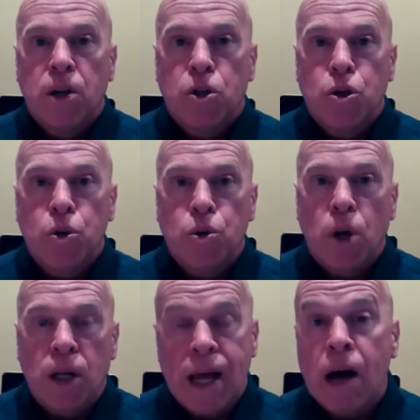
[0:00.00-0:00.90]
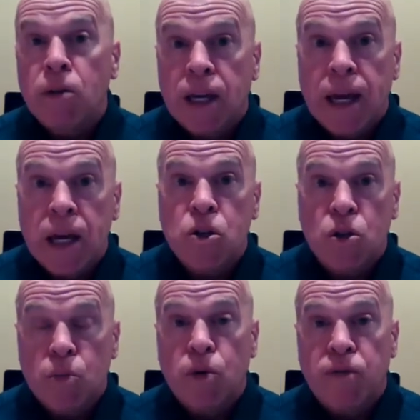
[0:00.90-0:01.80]
to allow the case
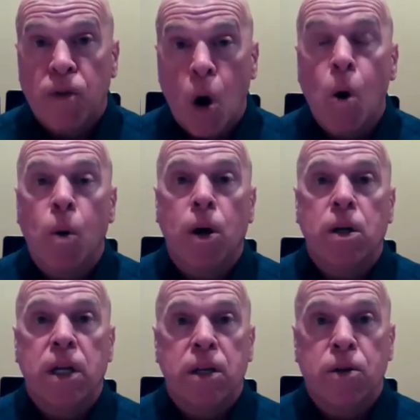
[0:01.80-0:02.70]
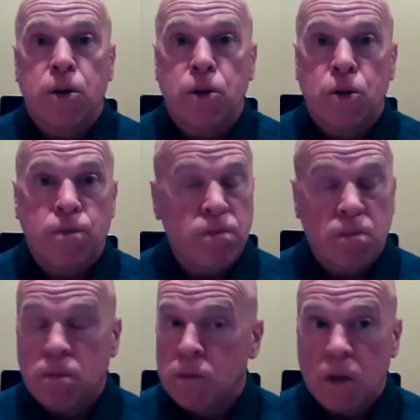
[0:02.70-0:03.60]
to move forward, either
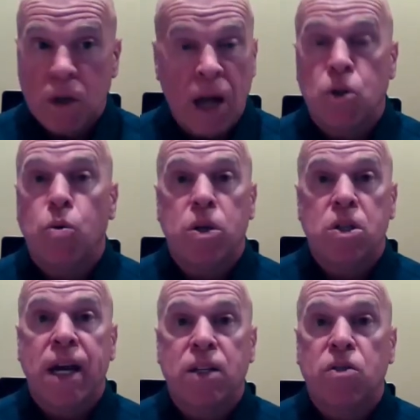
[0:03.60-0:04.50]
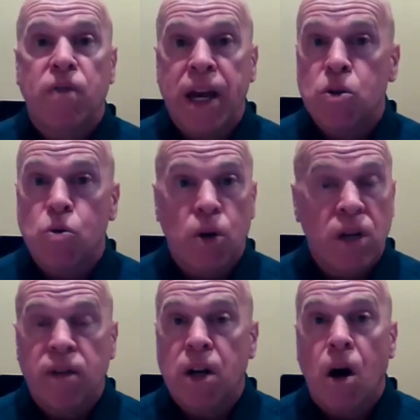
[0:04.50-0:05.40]
onto its next phase or
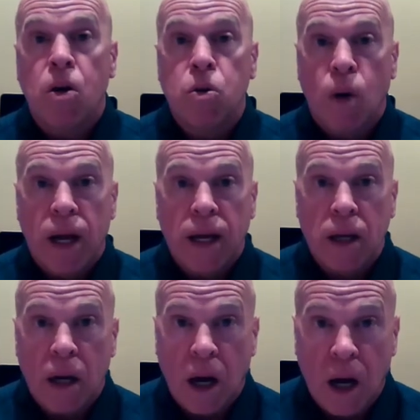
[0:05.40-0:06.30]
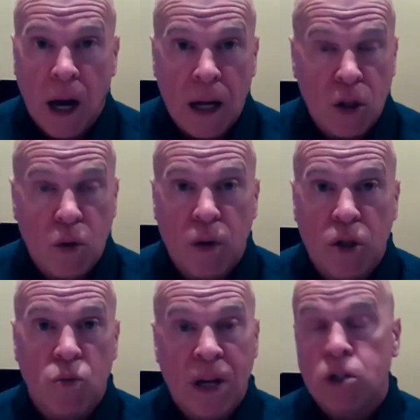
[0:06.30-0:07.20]
even all the way onto
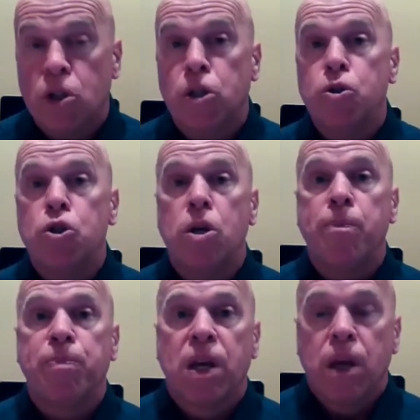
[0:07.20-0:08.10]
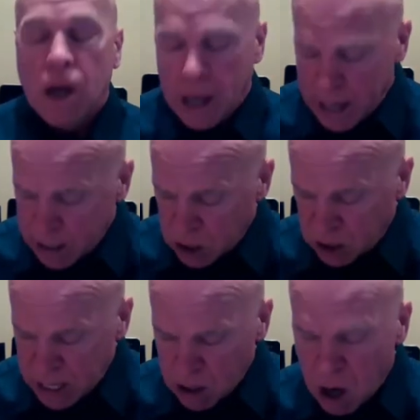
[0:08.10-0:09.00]
its resolution. And the
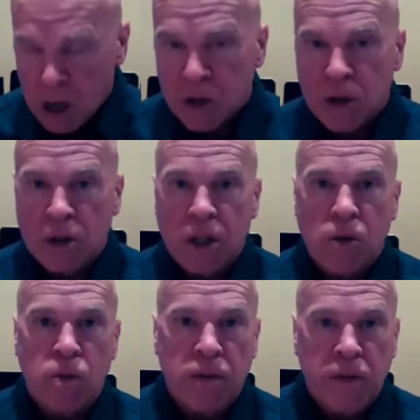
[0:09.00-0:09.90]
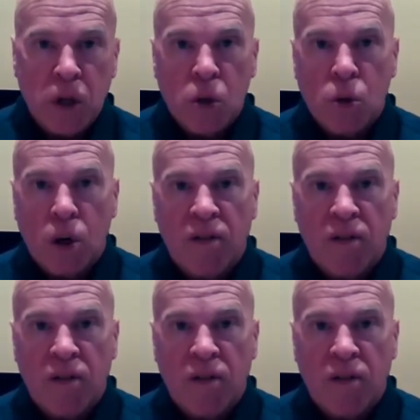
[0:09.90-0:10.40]
state auditor did a review of